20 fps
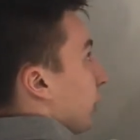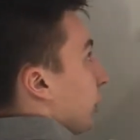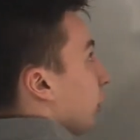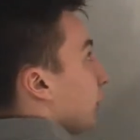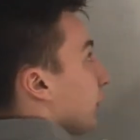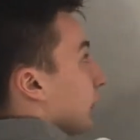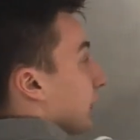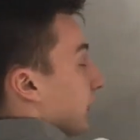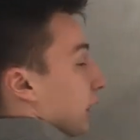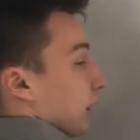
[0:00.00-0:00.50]

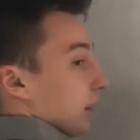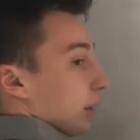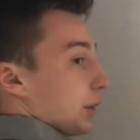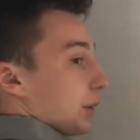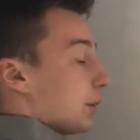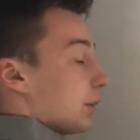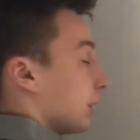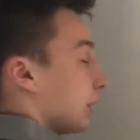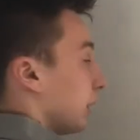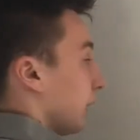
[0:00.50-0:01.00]
using
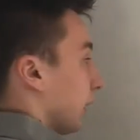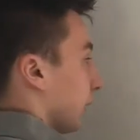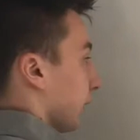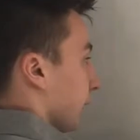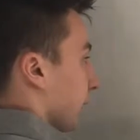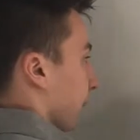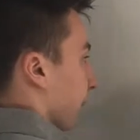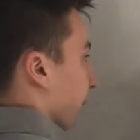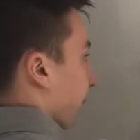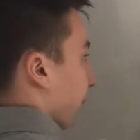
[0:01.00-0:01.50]
cylindrical
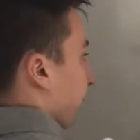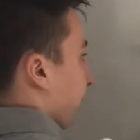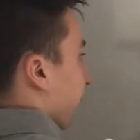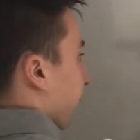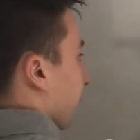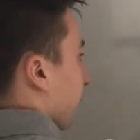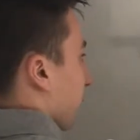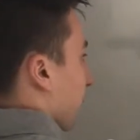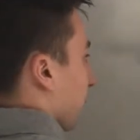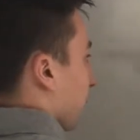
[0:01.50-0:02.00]
shells.
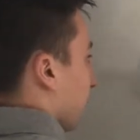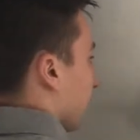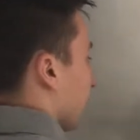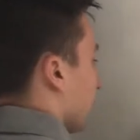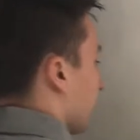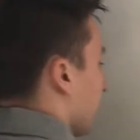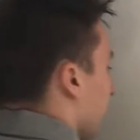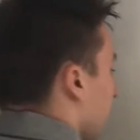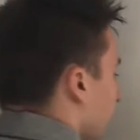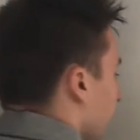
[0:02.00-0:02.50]

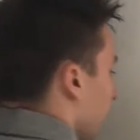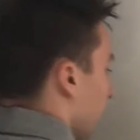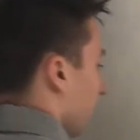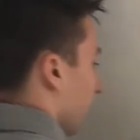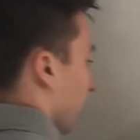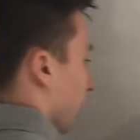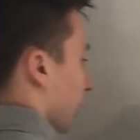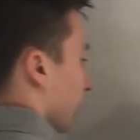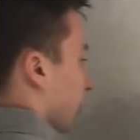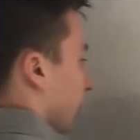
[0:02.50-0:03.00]
So
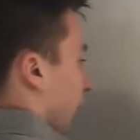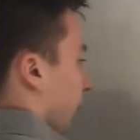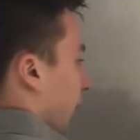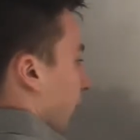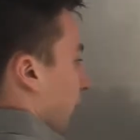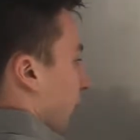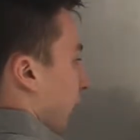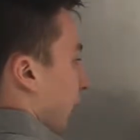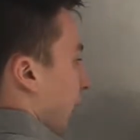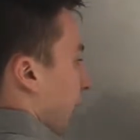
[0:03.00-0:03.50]
I'll draw
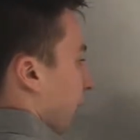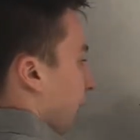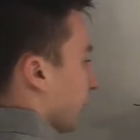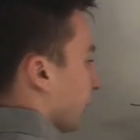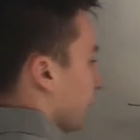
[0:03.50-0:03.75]
my graph.